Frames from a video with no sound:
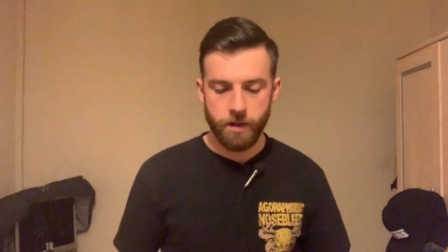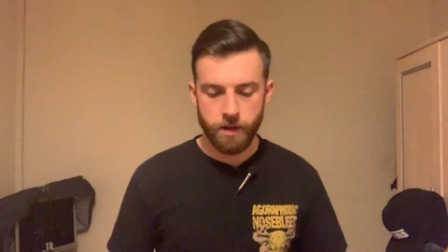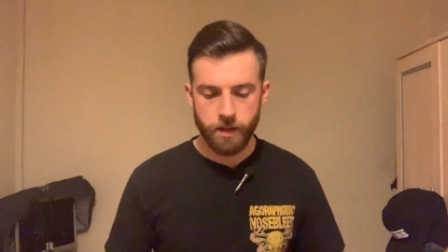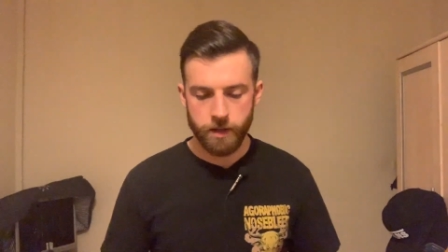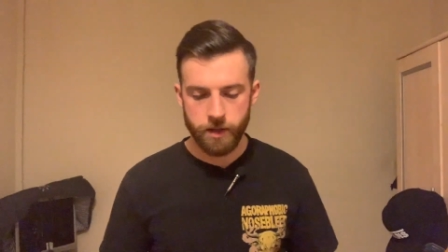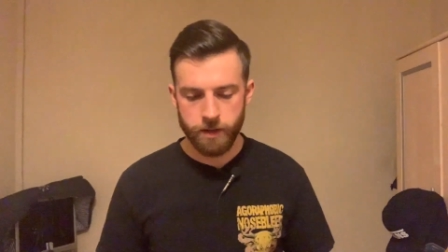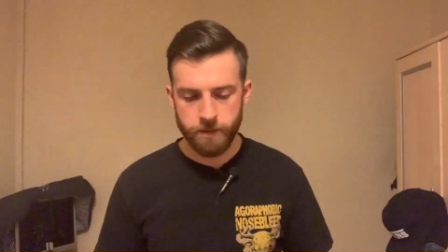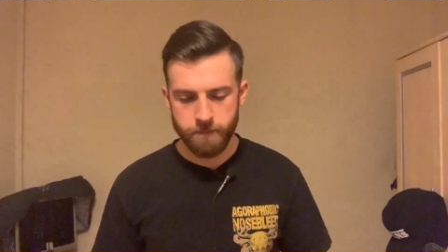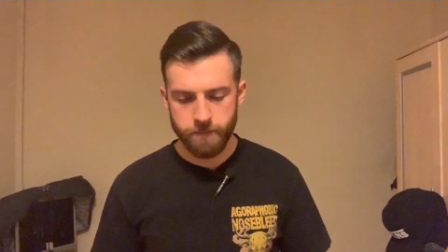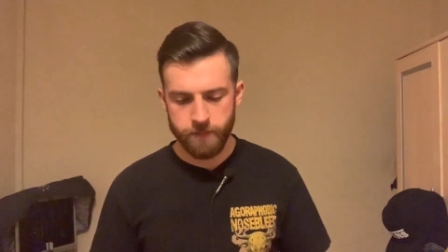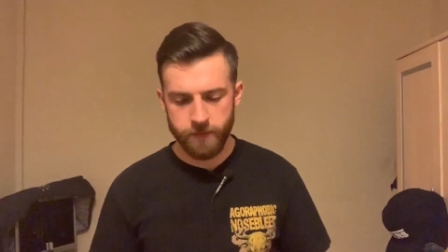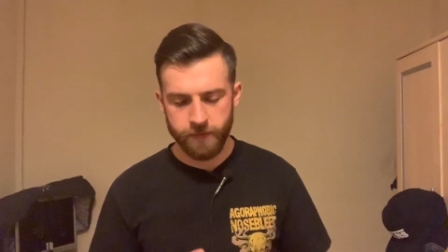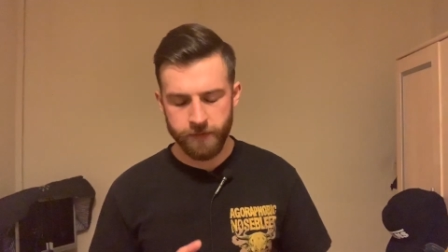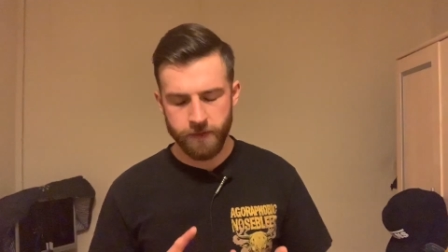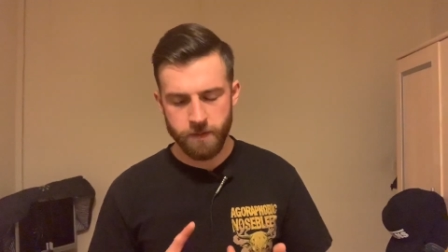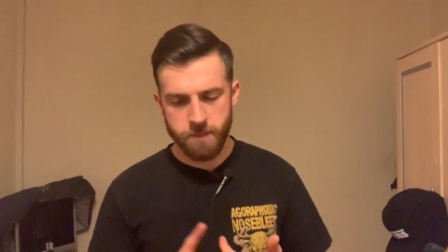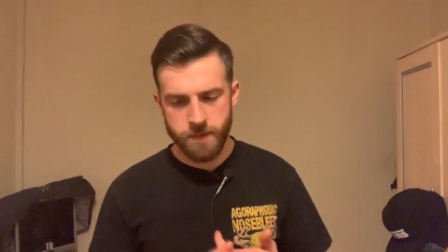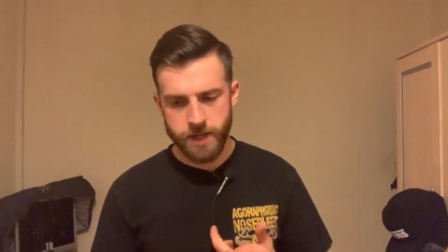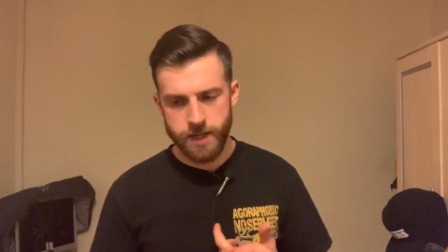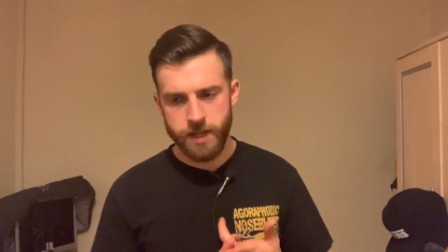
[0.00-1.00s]
Um, for
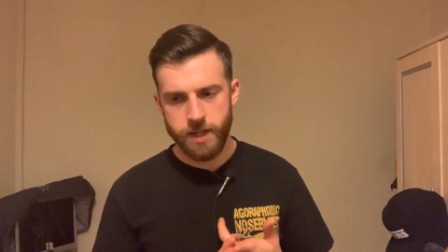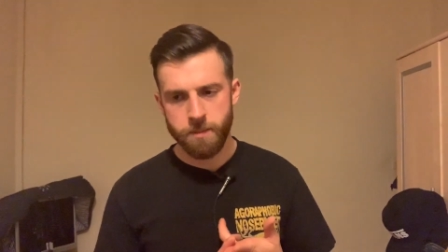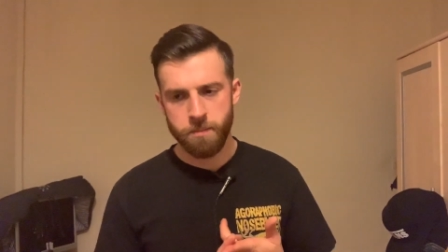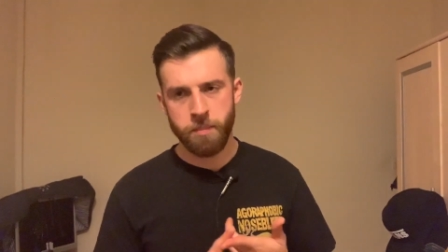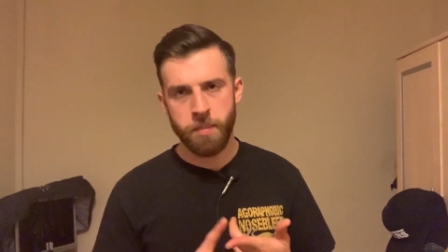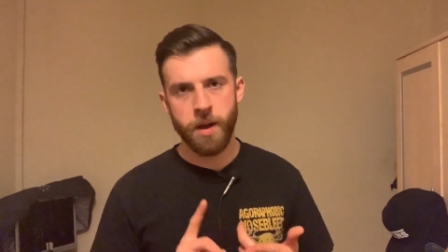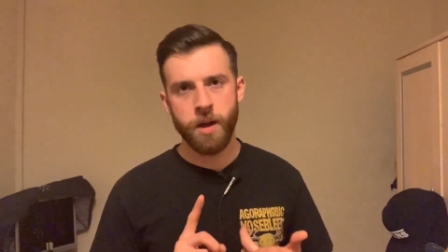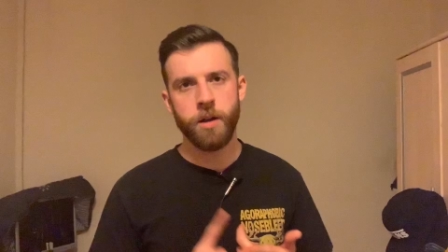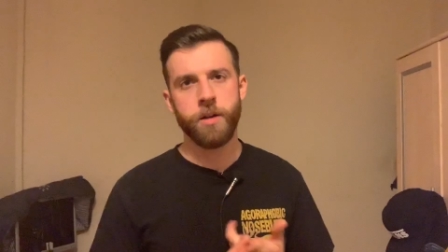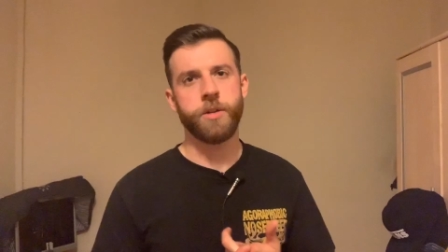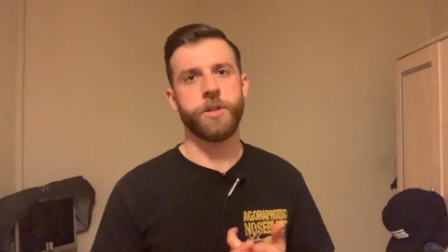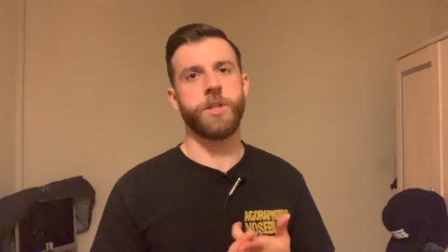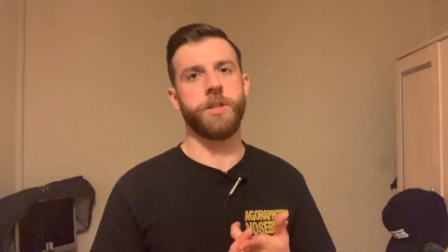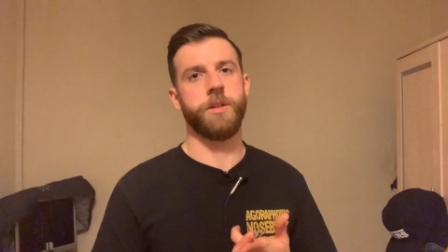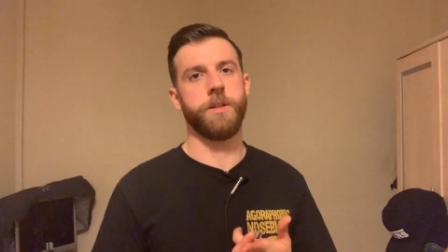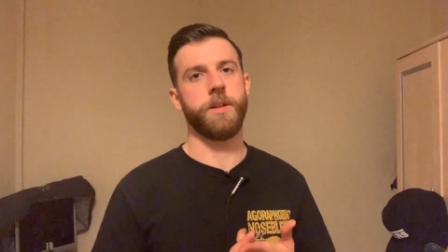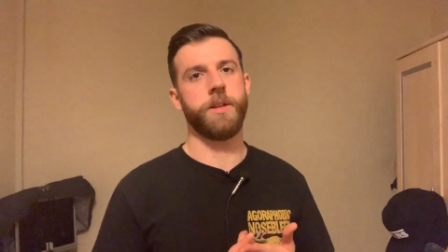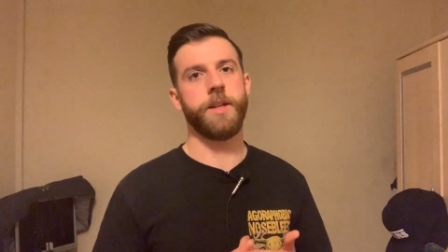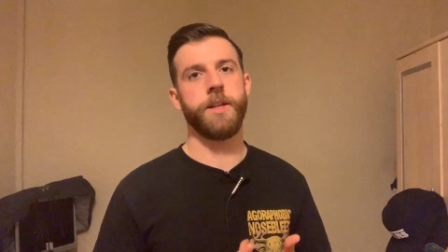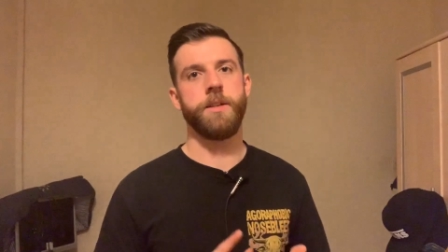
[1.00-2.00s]
me
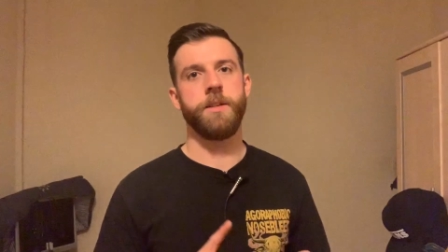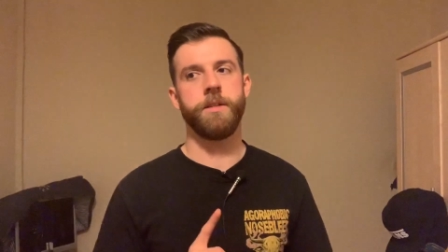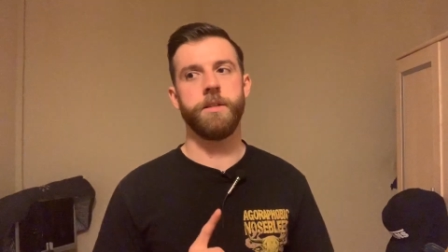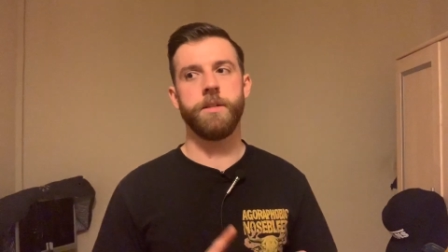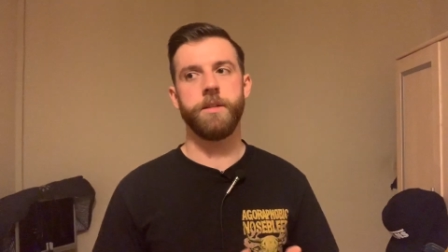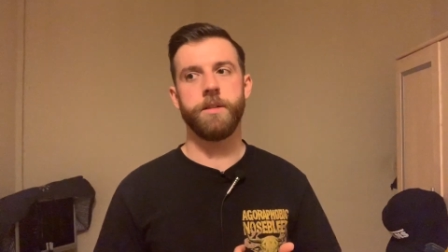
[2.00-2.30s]
personally,